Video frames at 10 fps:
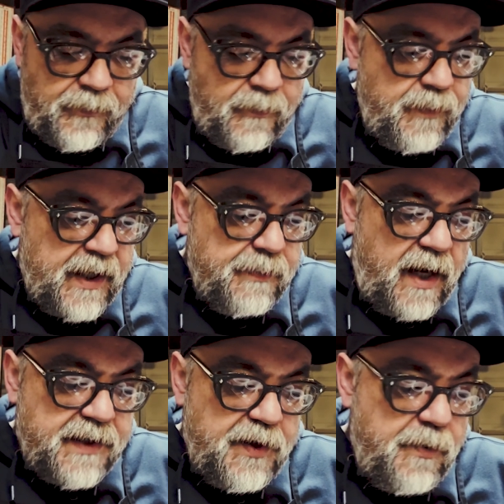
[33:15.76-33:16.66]
big
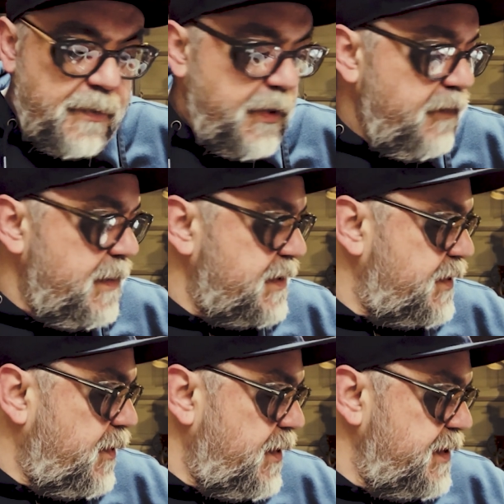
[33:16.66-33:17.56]
box home improvement
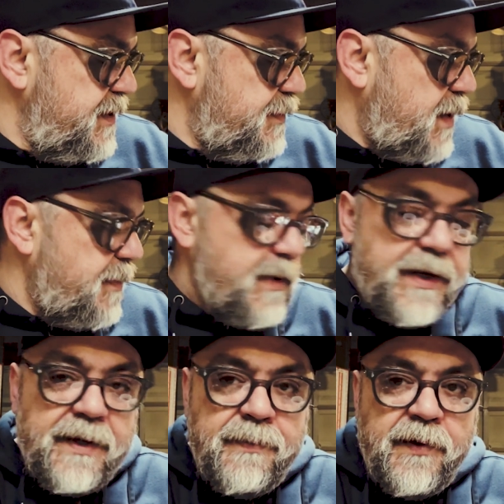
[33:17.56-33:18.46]
stores, probably a
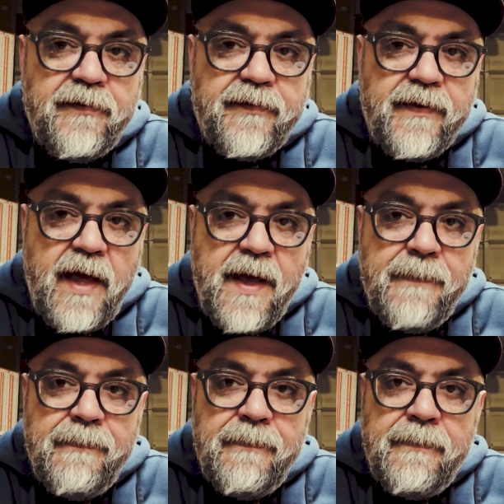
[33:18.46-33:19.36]
good move for
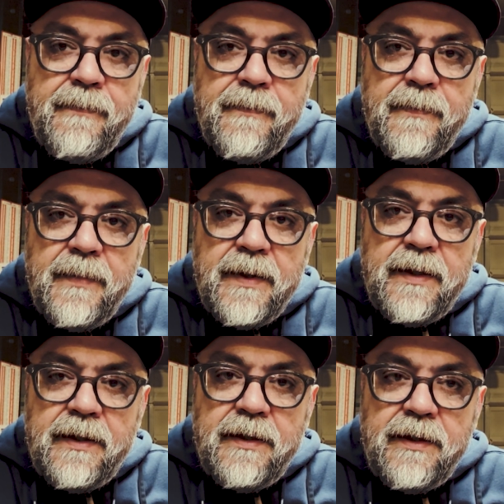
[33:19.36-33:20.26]
them
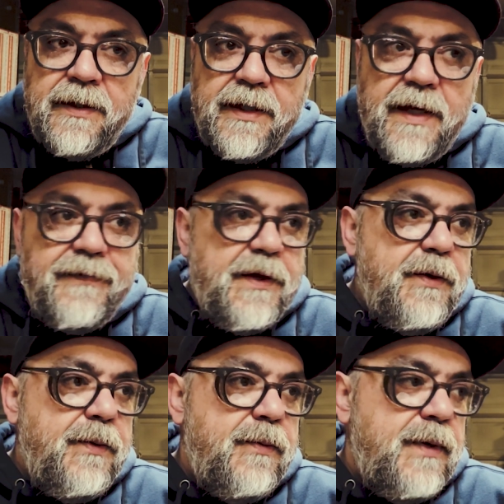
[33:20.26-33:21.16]
if
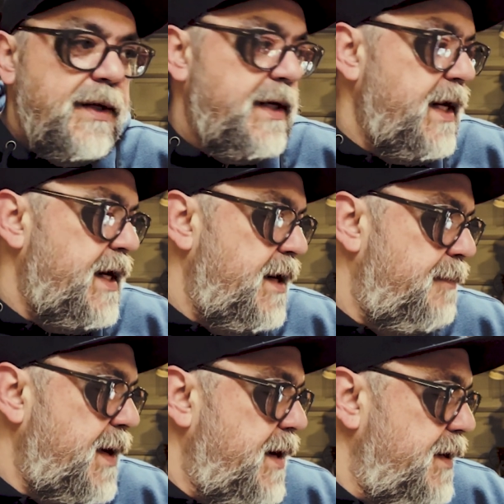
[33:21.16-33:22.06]
you really need it.
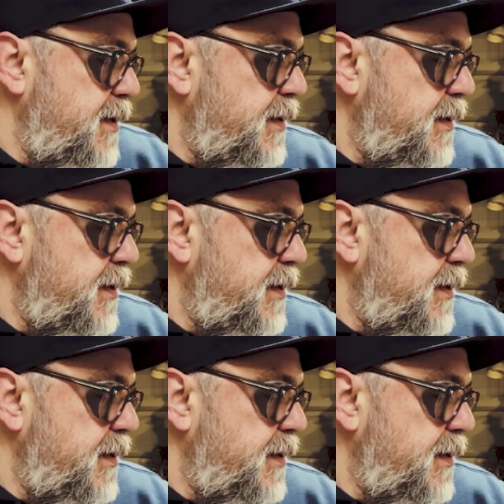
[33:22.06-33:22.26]
But